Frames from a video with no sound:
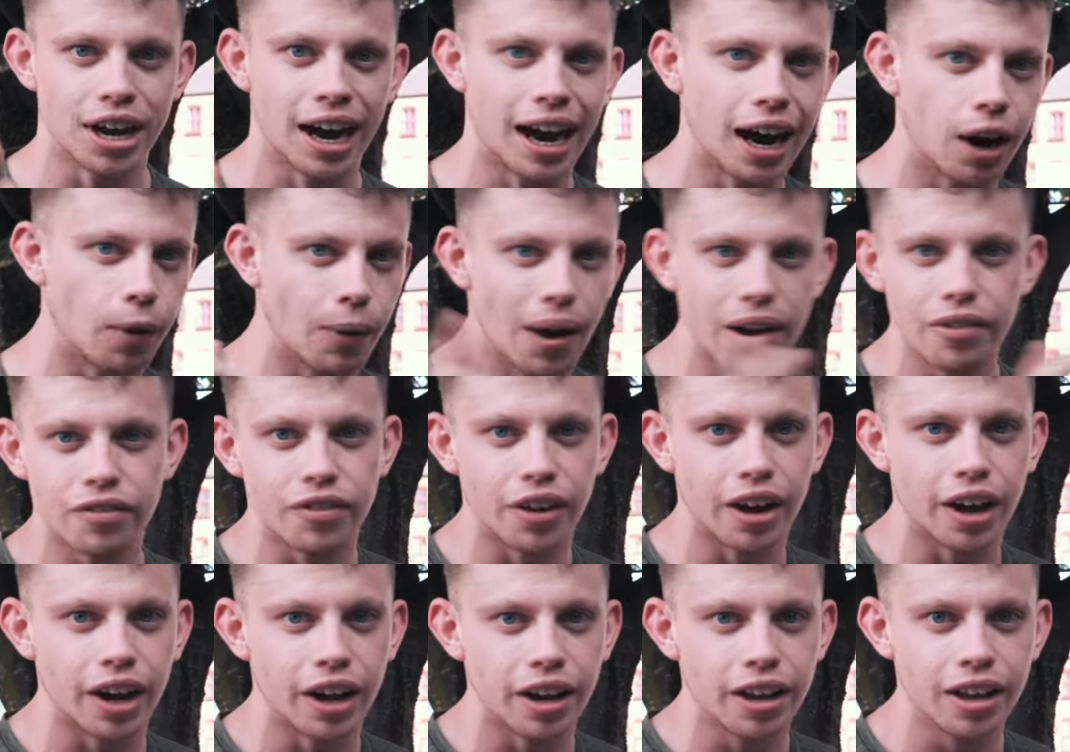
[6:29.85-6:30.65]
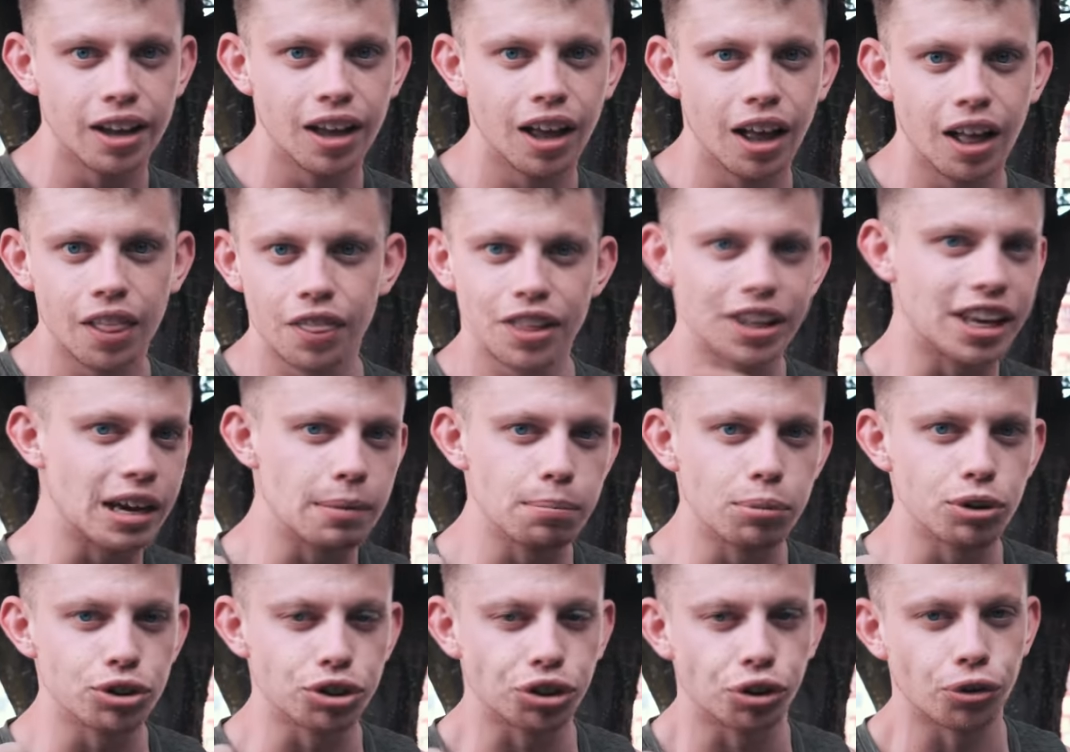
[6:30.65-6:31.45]
However, the
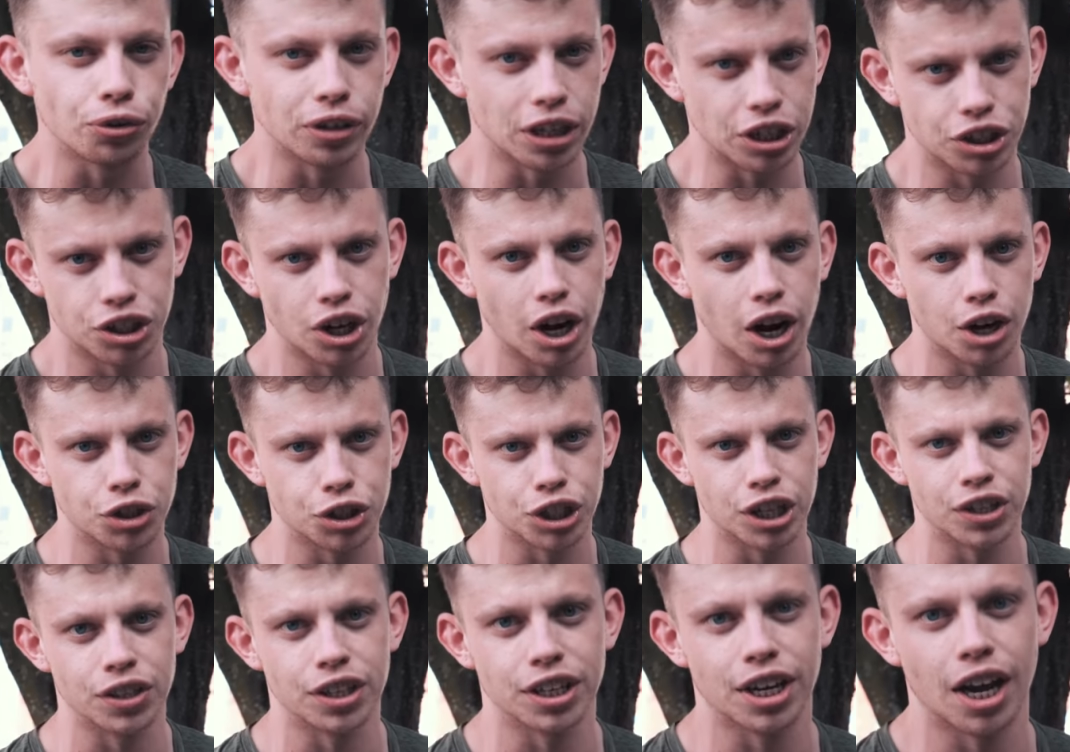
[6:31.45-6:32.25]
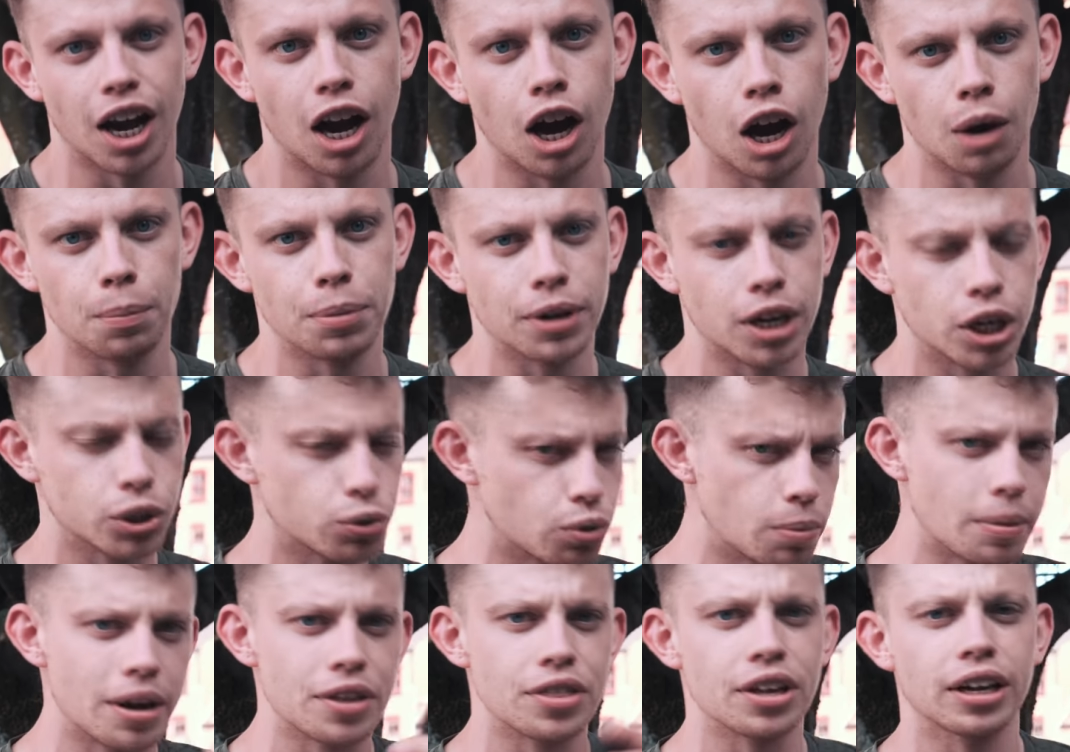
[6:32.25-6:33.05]
gimbal's currently charging in the car
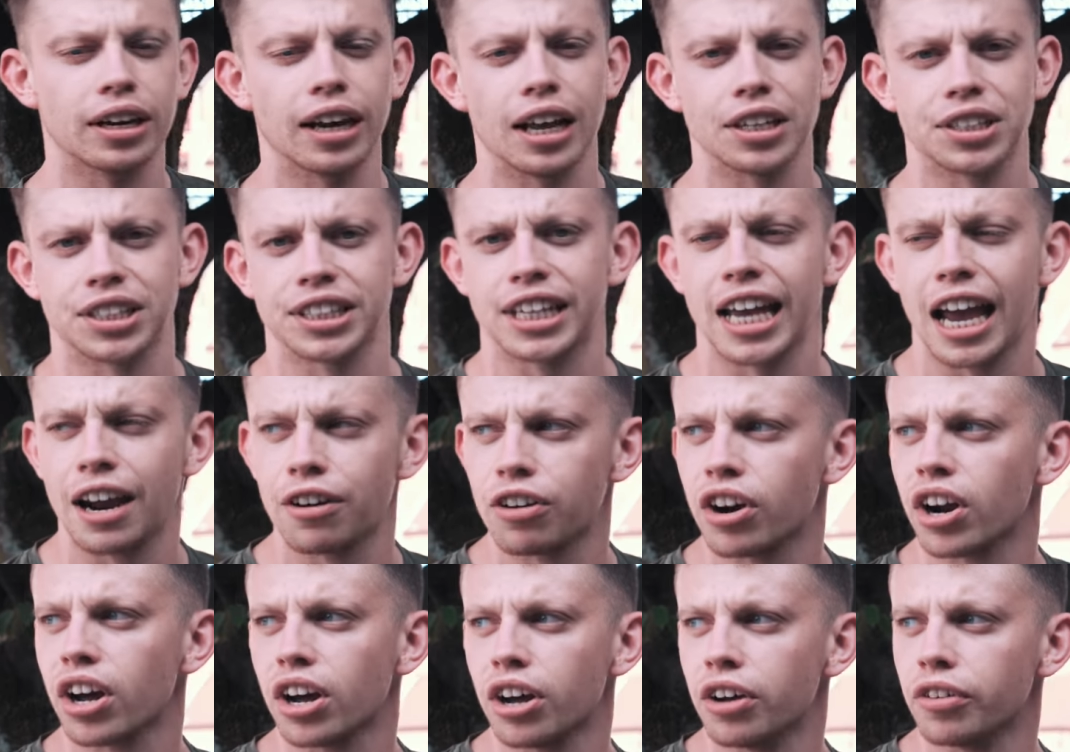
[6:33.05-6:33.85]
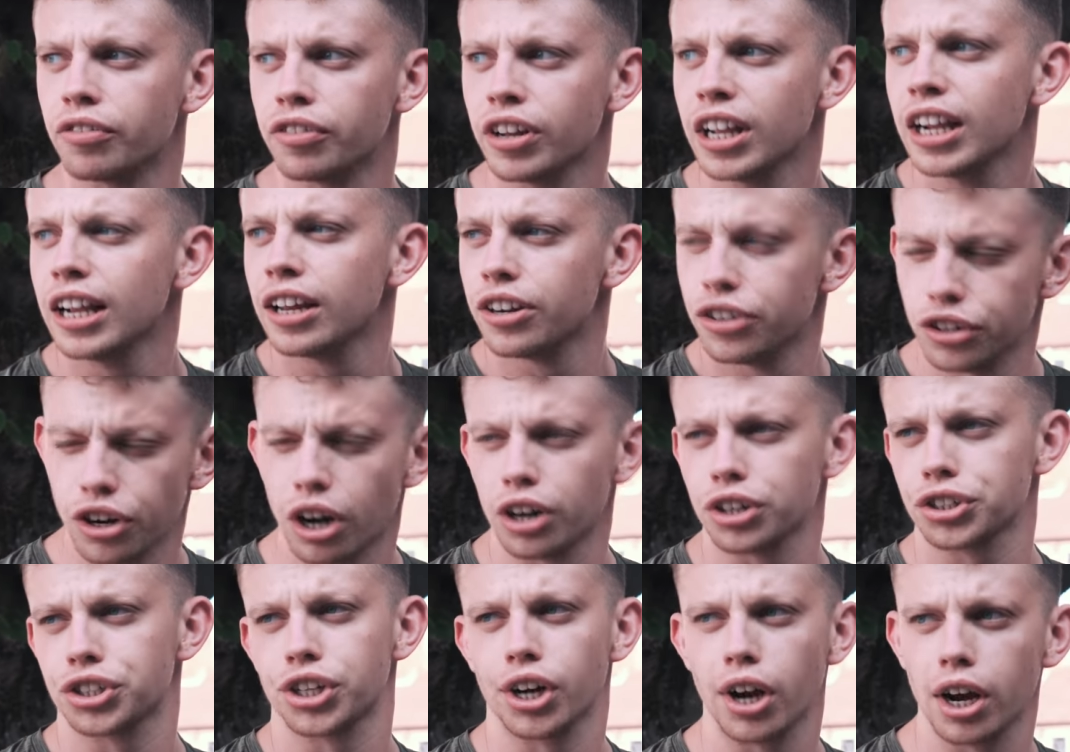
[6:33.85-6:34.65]
because we made the classic error of
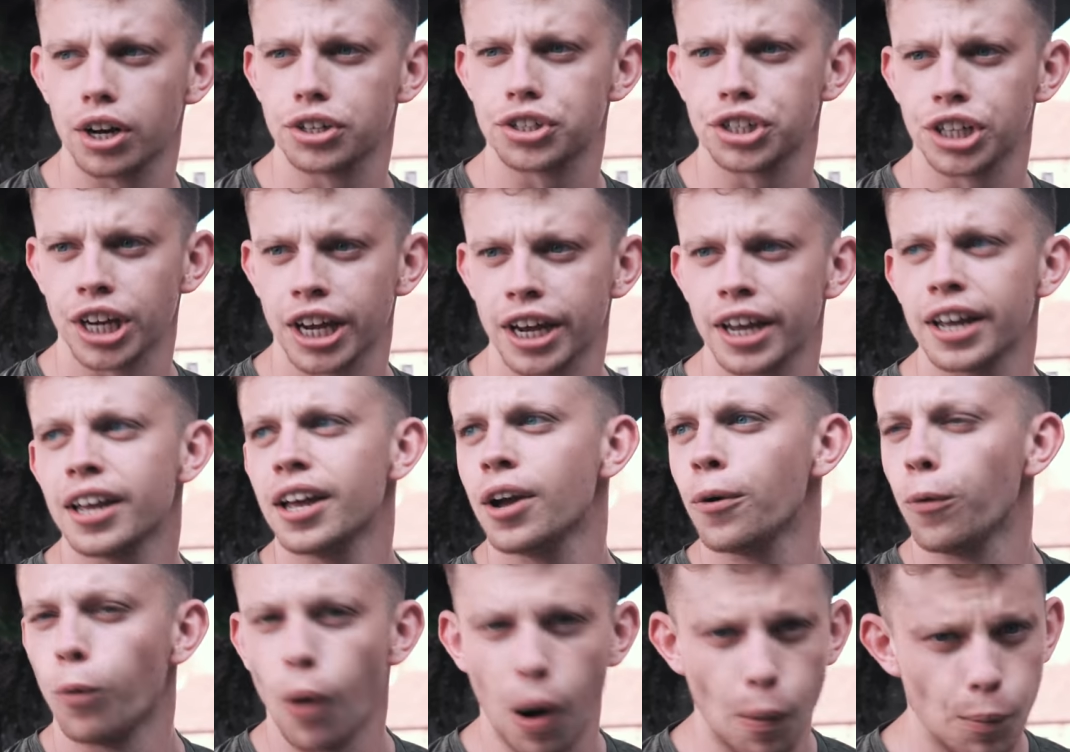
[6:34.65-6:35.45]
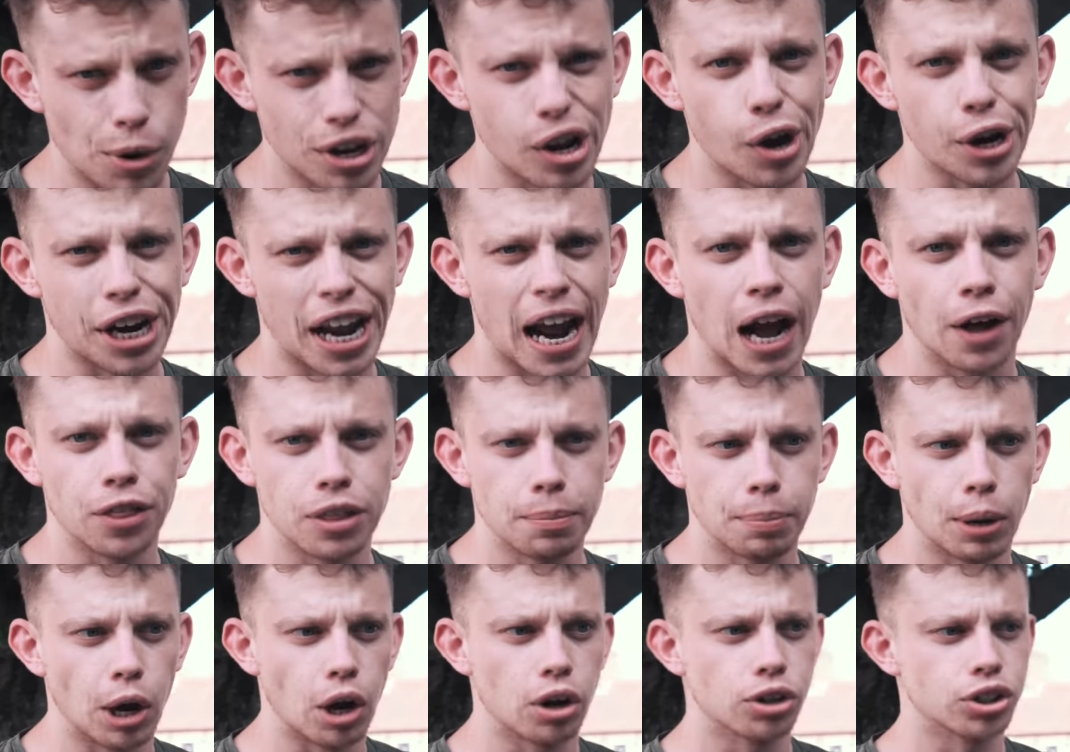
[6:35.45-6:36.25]
not charging it when we got it out
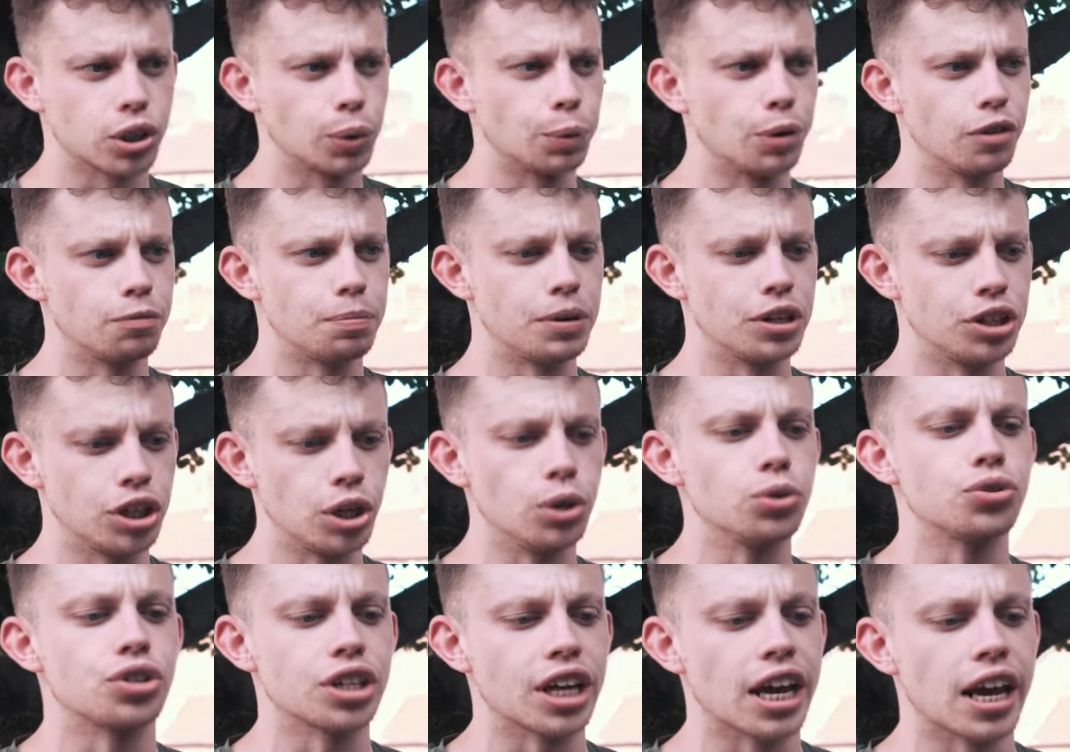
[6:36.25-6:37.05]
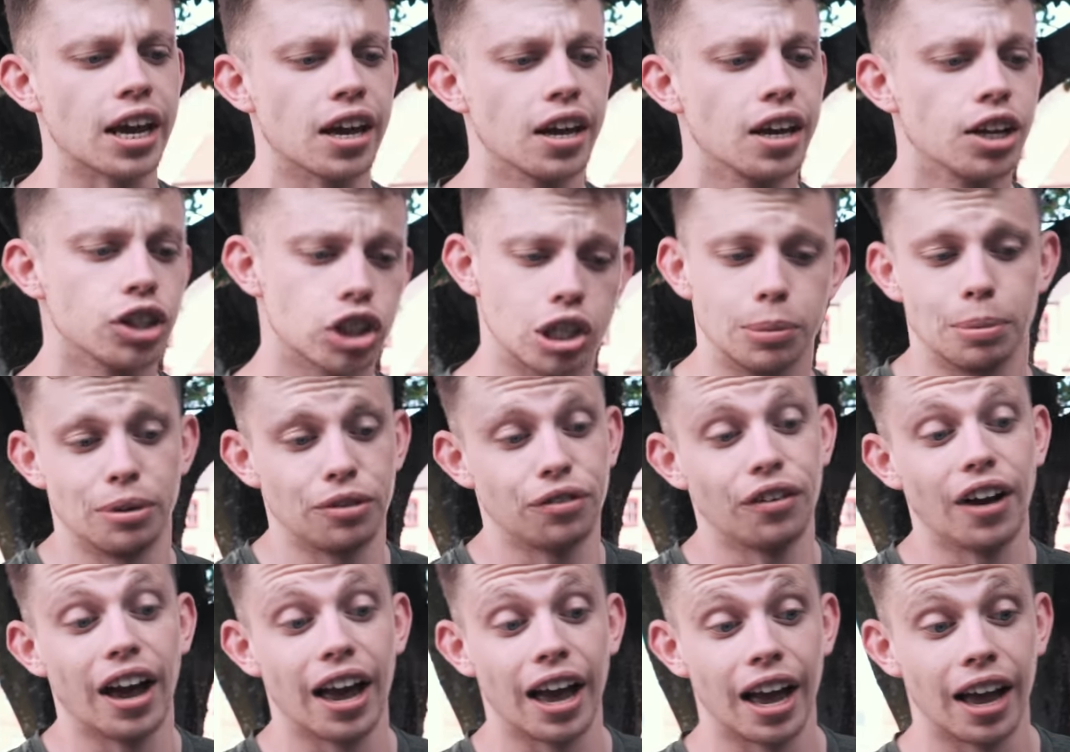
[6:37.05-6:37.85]
the box, and we've been using it, to be
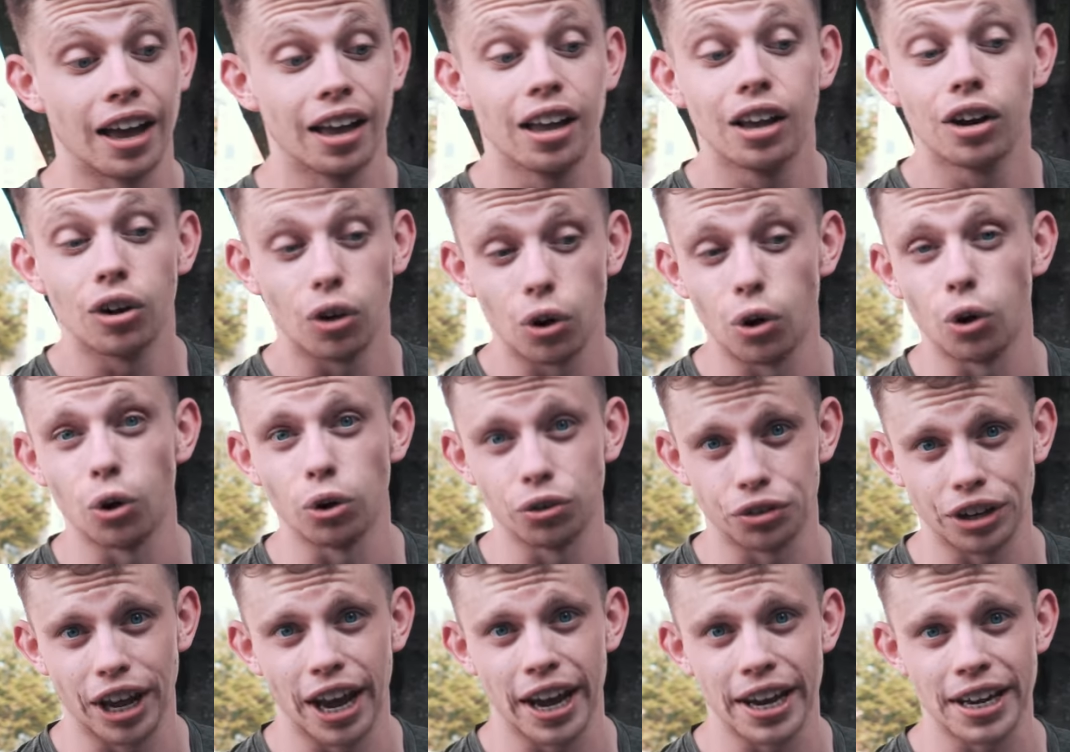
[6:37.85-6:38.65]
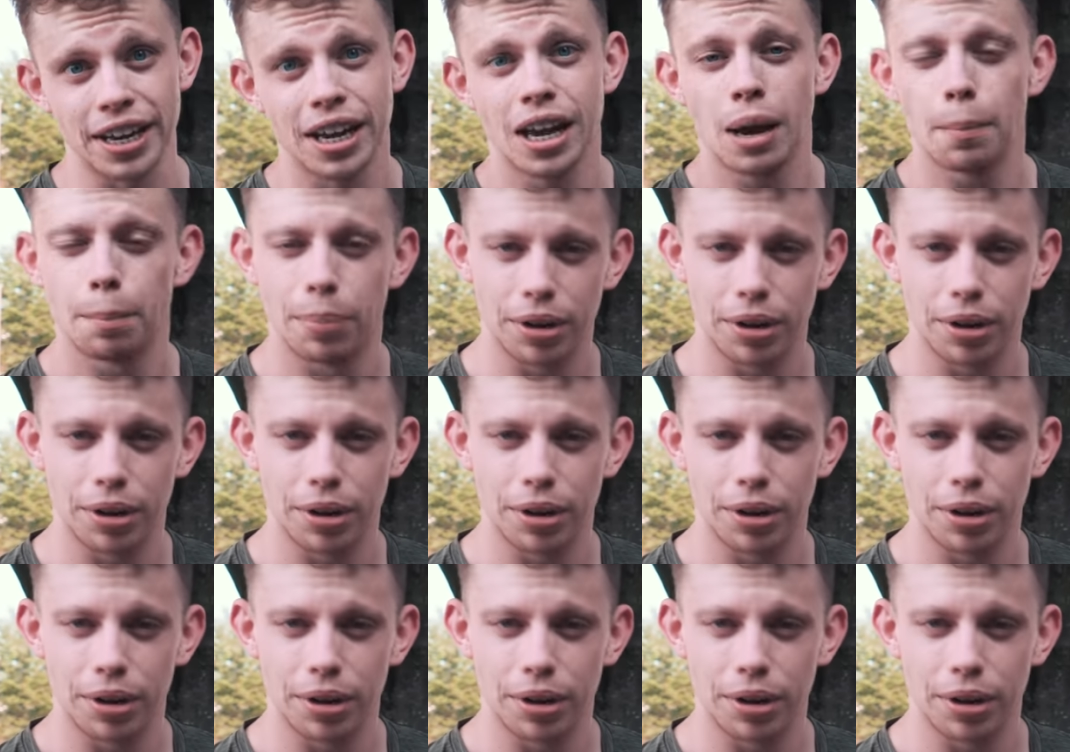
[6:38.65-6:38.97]
fair, all day.